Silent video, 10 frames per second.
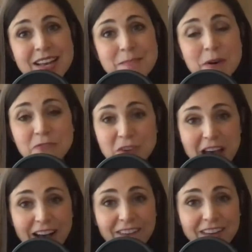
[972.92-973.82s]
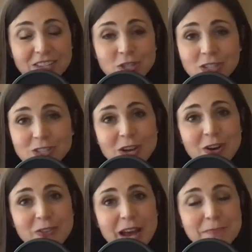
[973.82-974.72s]
But for now, just
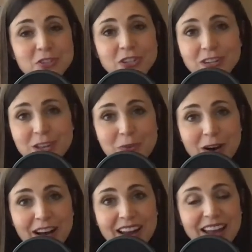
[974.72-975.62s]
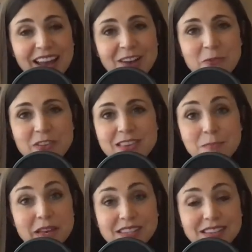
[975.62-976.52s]
know that I'm cheering you on with the
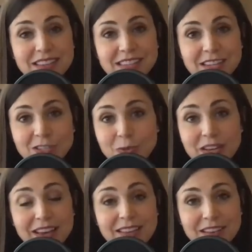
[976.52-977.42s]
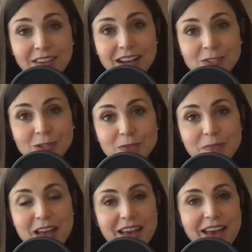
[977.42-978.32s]
amazing things that you're doing in the classroom,
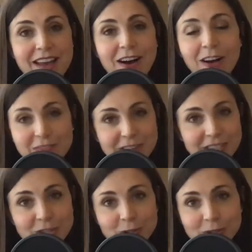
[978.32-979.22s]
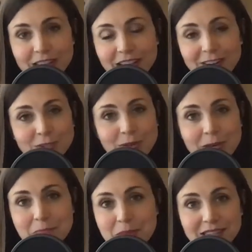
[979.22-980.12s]
and all of our teachers that are doing
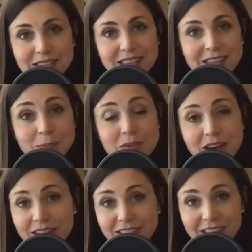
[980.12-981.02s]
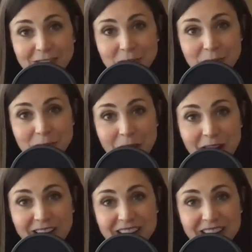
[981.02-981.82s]
amazing things beyond the classroom as well.